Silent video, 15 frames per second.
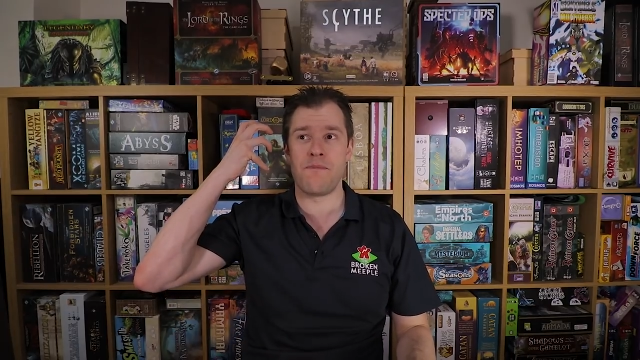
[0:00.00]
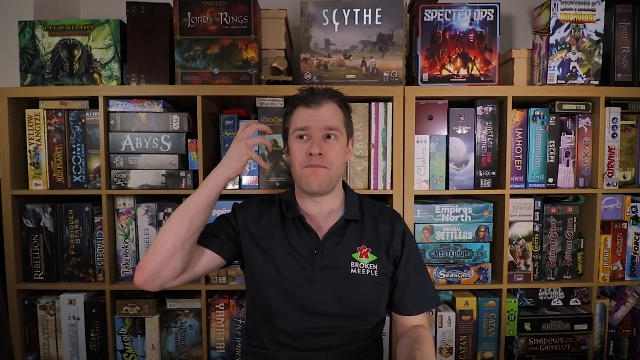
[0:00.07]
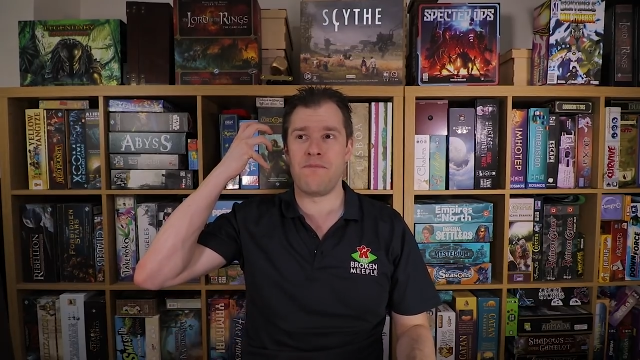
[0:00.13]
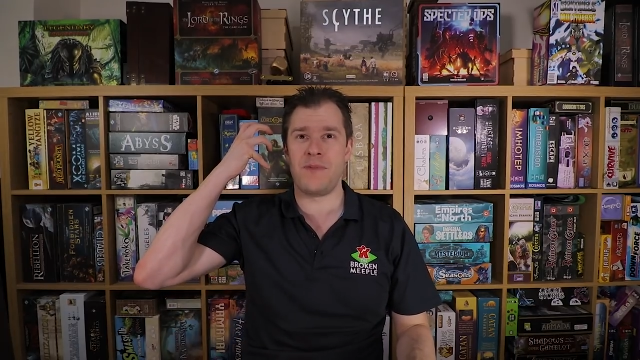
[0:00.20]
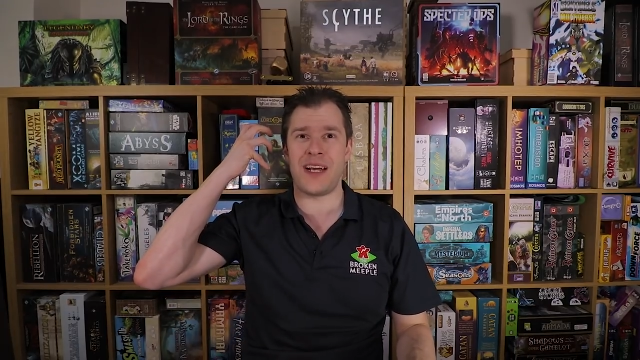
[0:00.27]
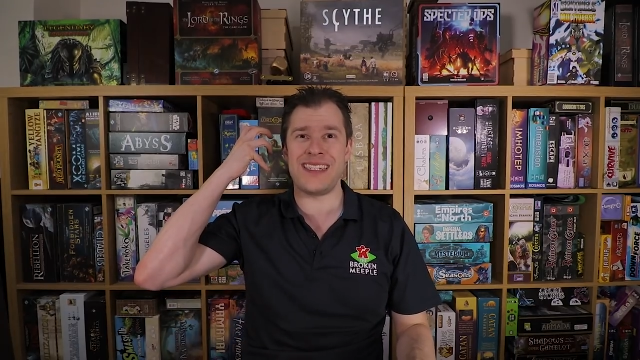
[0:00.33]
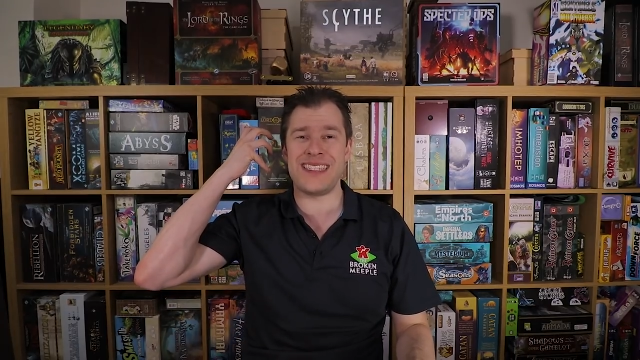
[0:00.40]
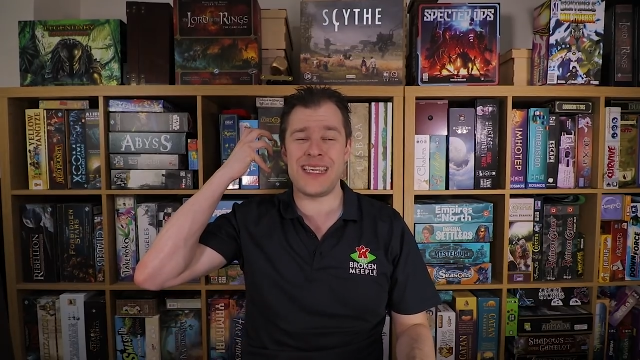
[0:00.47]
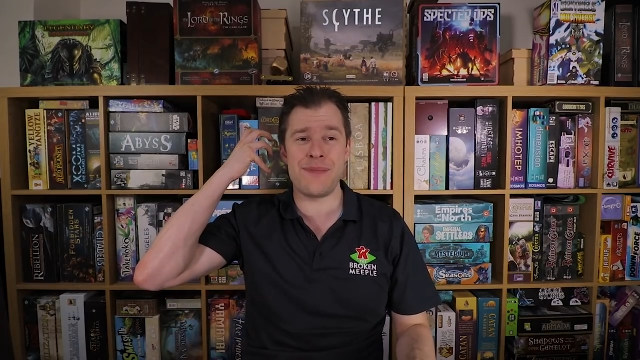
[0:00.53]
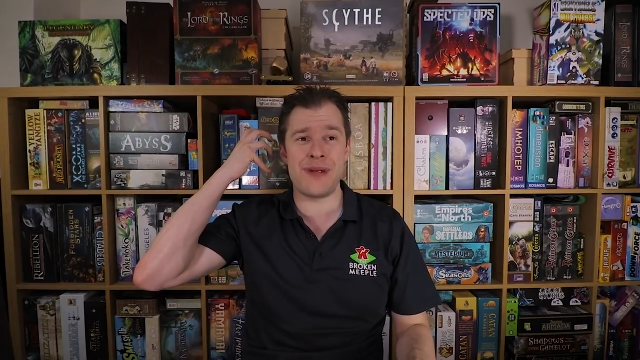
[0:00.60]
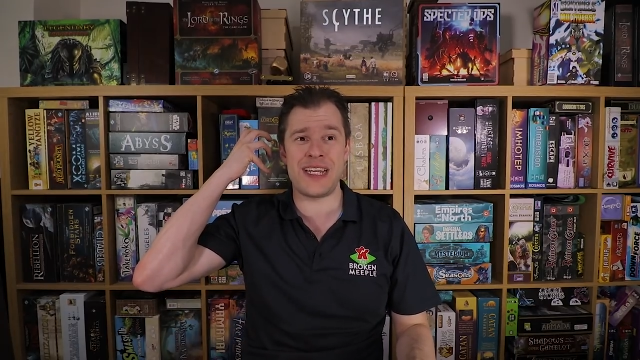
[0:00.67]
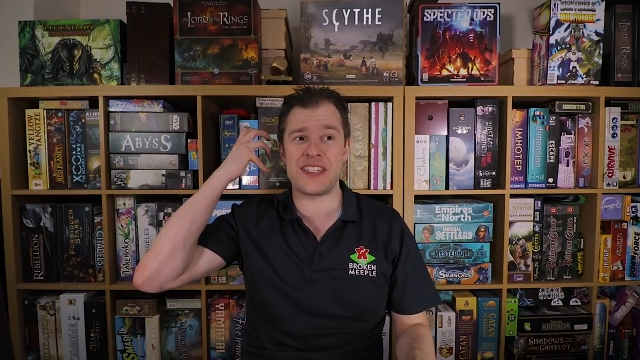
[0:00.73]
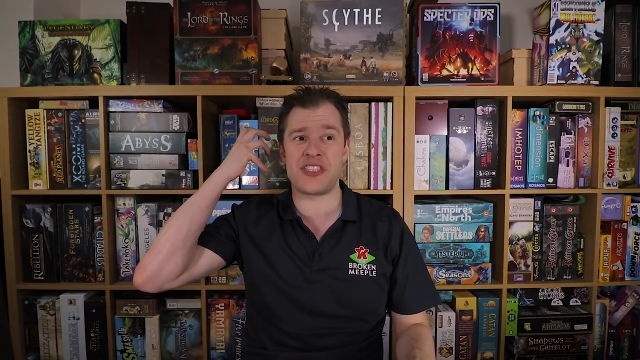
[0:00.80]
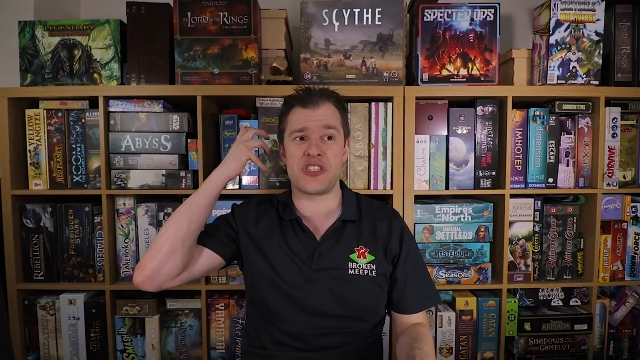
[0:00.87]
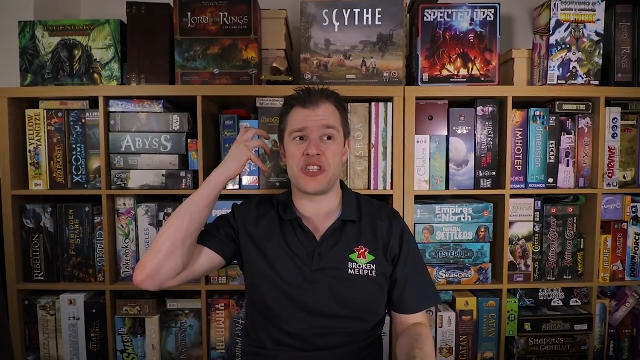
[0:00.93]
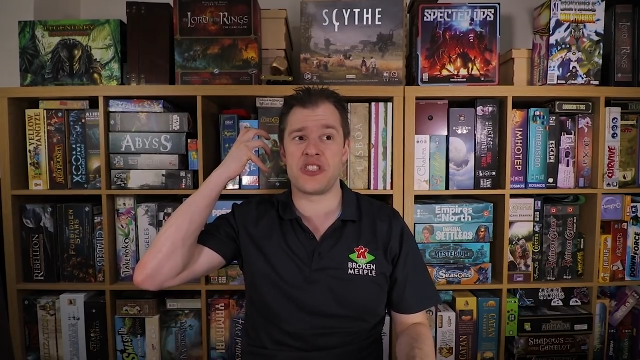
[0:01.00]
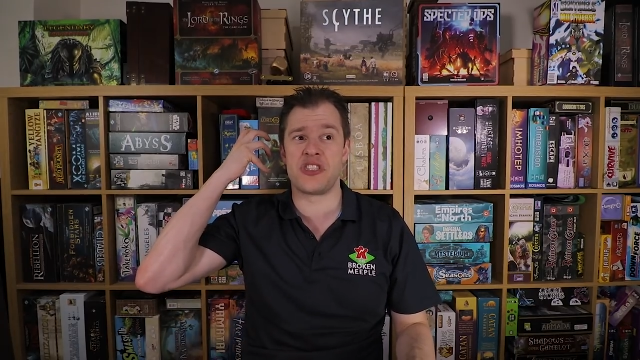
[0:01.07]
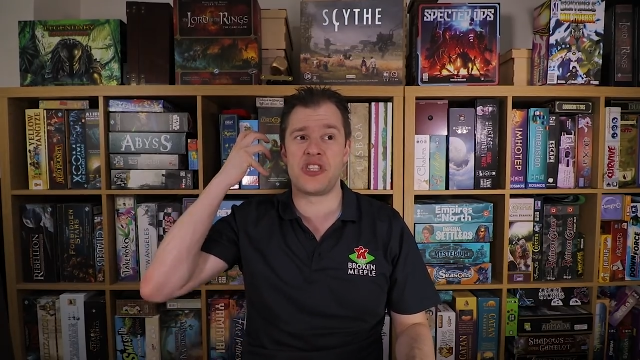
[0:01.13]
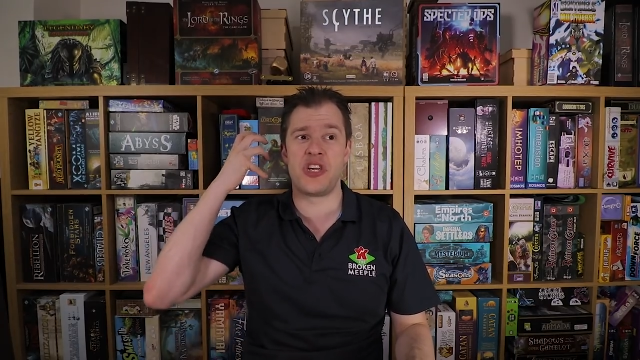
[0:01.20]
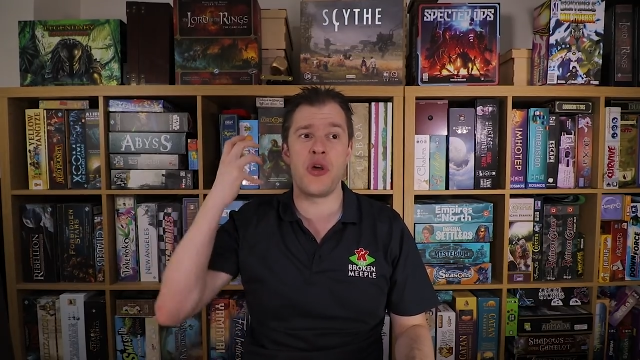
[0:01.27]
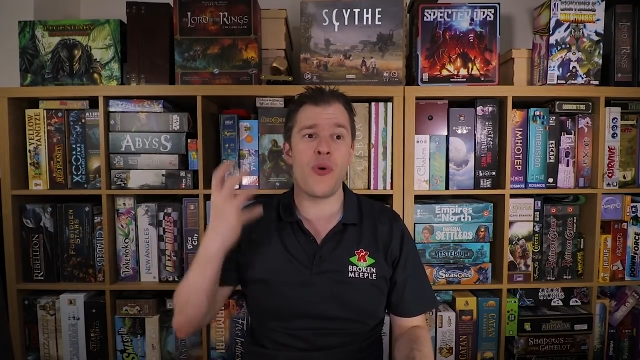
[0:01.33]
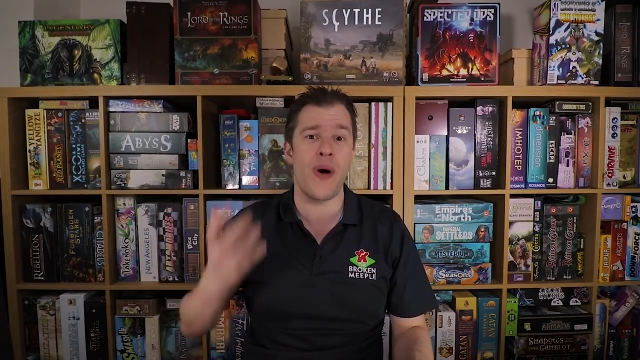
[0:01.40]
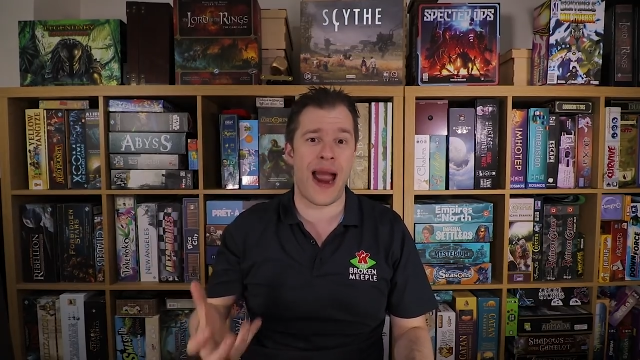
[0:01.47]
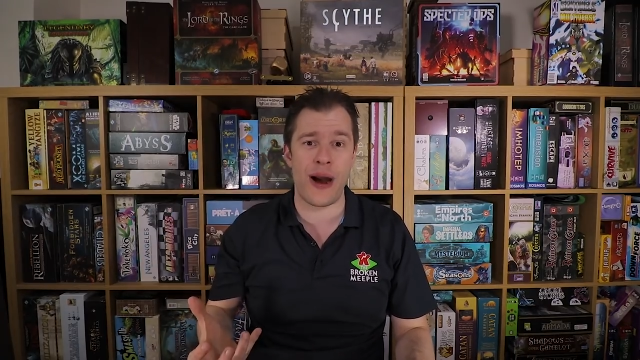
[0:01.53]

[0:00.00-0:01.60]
minutes to 2